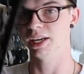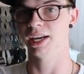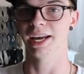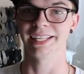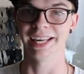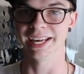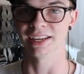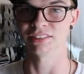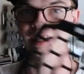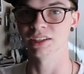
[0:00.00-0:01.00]
I
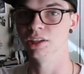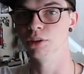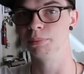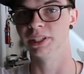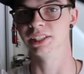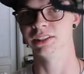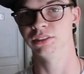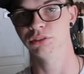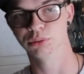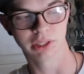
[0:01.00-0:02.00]
guess, I don't know, but
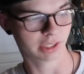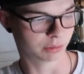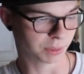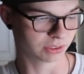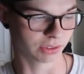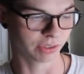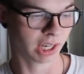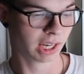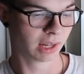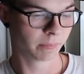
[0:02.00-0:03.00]
this is really expensive.
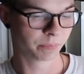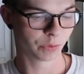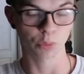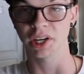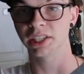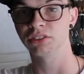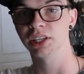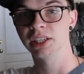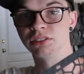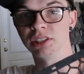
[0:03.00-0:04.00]
What I can
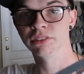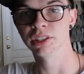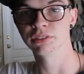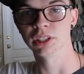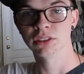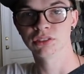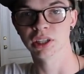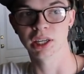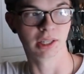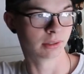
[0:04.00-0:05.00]
say is even if this
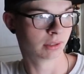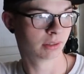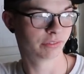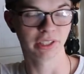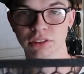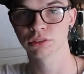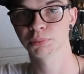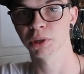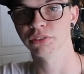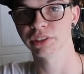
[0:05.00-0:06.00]
fits
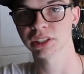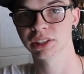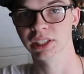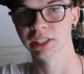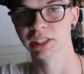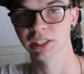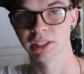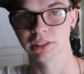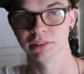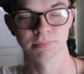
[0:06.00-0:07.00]
perfect and
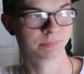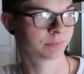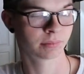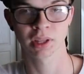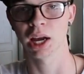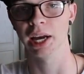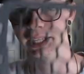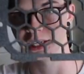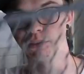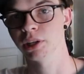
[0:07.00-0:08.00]
it, I
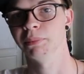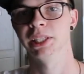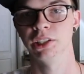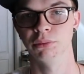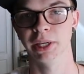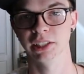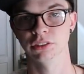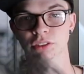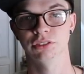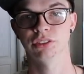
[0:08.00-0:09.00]
can't recommend that you buy this
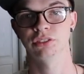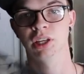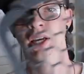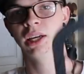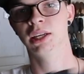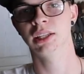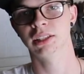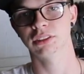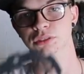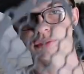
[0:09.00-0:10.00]
because
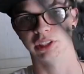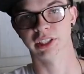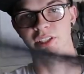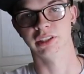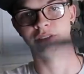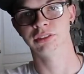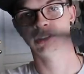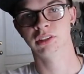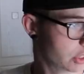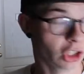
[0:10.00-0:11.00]
this is ridiculous.
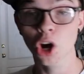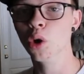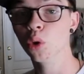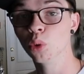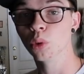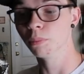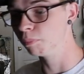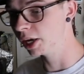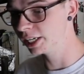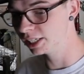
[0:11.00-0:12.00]
No
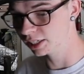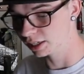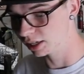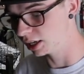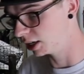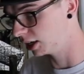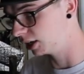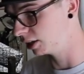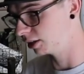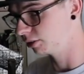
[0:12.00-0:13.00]
money
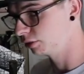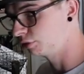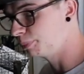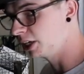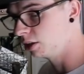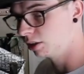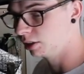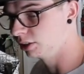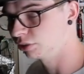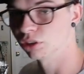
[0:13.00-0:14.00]
spared
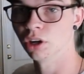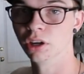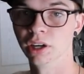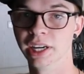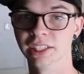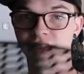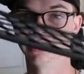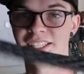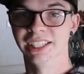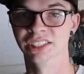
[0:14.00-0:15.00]
on this car, hence
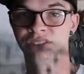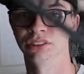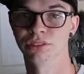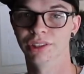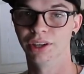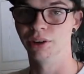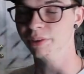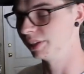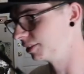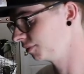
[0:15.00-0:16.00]
this. So, I
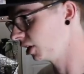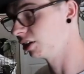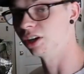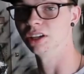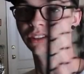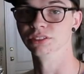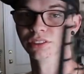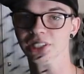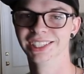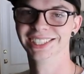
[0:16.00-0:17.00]
mean, $100.
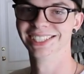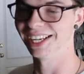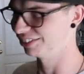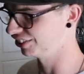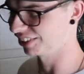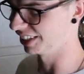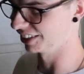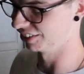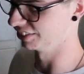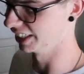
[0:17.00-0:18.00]
I still can't
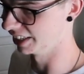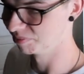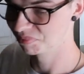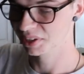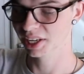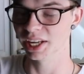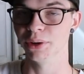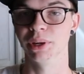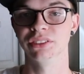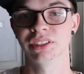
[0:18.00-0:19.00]
get over that.
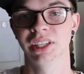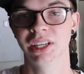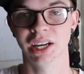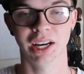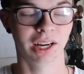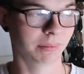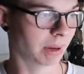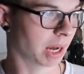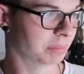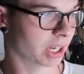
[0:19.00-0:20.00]
Anyways, I
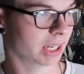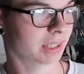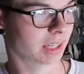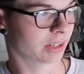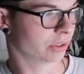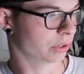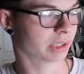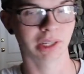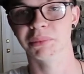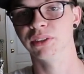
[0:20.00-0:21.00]
don't know
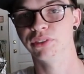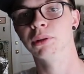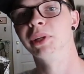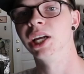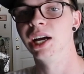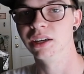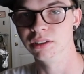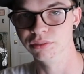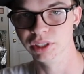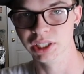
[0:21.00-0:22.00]
that I'm gonna film a lot
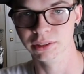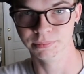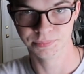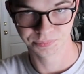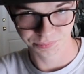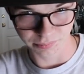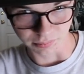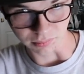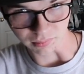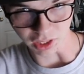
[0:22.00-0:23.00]
of
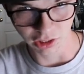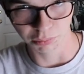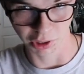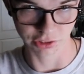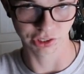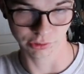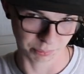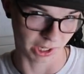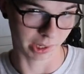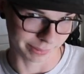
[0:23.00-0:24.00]
the process,
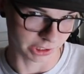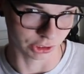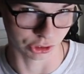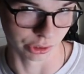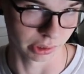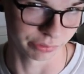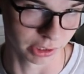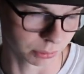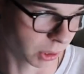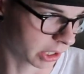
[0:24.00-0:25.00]
but I might just show you the
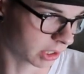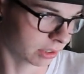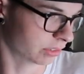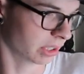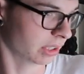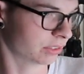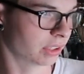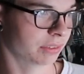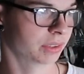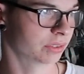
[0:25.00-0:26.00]
finished product because none of this
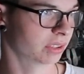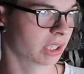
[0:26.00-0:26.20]
stuff is